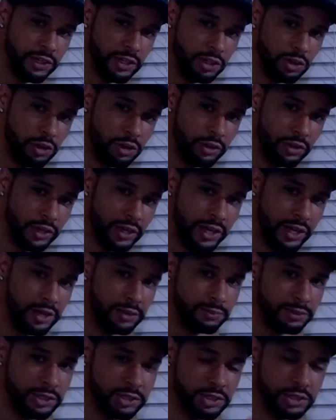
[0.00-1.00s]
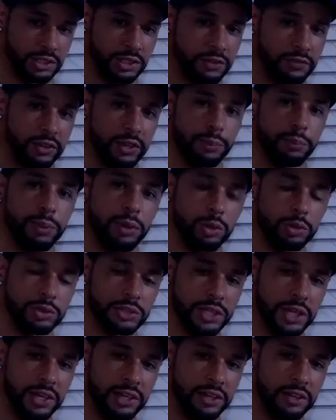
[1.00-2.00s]
video on that. I'm going to see if I can
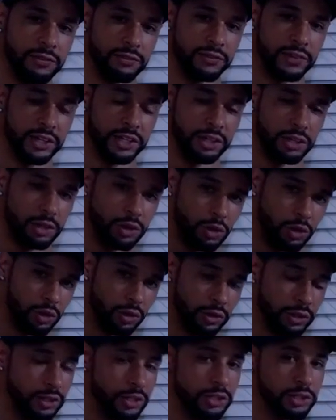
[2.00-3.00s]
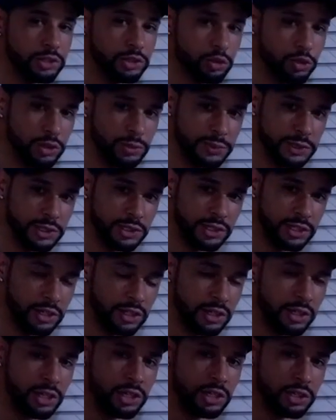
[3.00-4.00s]
post that in the video or in the description
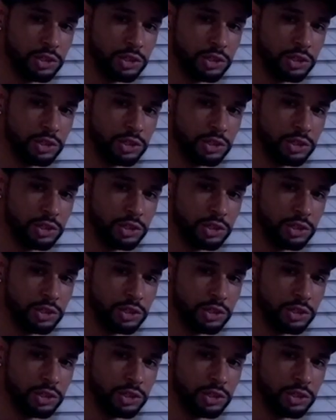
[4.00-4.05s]
there